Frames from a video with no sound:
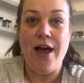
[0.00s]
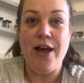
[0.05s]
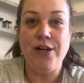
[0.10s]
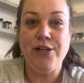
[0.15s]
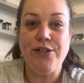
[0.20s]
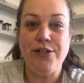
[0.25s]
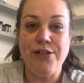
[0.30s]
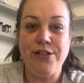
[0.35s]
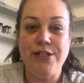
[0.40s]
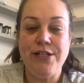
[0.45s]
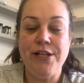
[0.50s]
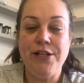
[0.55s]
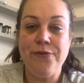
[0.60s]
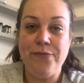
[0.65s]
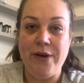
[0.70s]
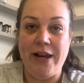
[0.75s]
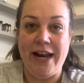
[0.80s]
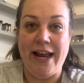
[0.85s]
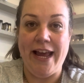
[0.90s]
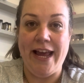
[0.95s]
just at the
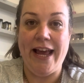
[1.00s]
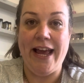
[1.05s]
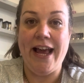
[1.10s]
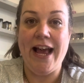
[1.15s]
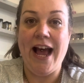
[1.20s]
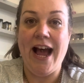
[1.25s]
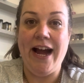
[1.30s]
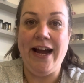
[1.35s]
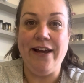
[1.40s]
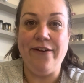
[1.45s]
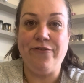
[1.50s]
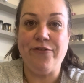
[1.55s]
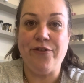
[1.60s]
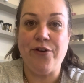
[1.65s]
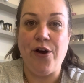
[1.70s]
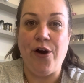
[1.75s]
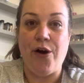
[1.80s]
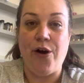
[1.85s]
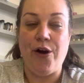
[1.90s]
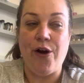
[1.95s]
minute I have
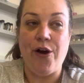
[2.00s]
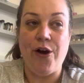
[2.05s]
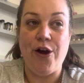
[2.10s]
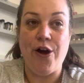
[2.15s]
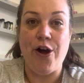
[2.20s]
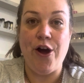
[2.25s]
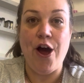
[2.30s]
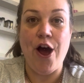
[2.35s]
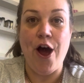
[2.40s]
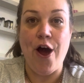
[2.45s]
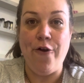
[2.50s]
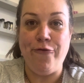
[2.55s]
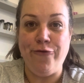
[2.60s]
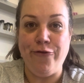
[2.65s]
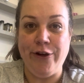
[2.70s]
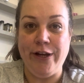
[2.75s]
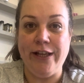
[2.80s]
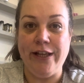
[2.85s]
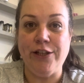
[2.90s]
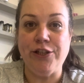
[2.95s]
got a
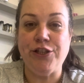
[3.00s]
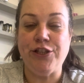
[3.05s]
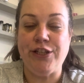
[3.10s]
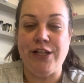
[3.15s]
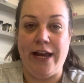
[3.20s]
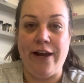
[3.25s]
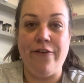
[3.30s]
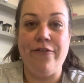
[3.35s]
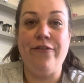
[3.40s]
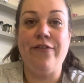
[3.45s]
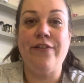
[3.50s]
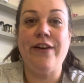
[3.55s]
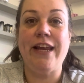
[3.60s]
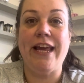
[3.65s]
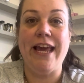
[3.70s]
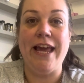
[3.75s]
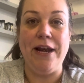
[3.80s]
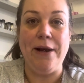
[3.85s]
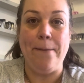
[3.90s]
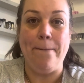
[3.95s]
real shift
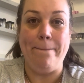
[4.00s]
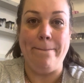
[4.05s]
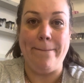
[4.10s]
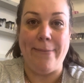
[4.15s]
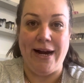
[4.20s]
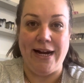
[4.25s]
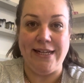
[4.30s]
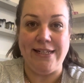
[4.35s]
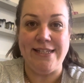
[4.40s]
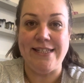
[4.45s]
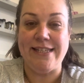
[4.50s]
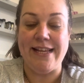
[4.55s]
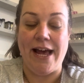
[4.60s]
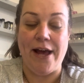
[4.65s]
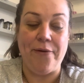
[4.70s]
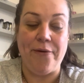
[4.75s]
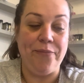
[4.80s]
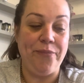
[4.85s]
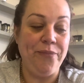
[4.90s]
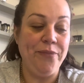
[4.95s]
in
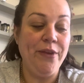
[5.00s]
mindset.